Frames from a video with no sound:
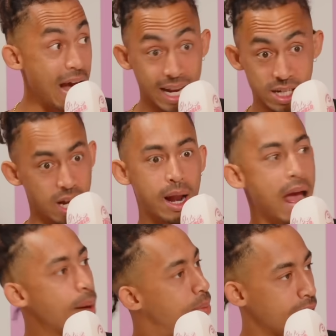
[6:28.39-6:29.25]
And it's like an
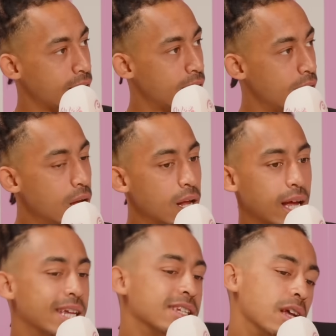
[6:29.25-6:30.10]
epic.
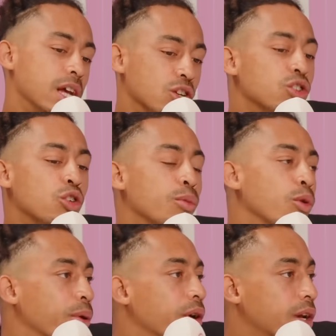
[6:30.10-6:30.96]
Like it's a normal
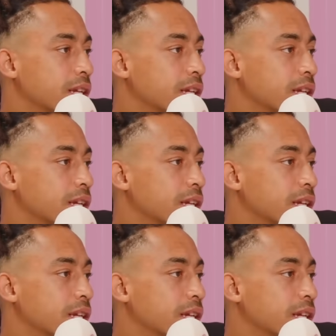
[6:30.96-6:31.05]
book.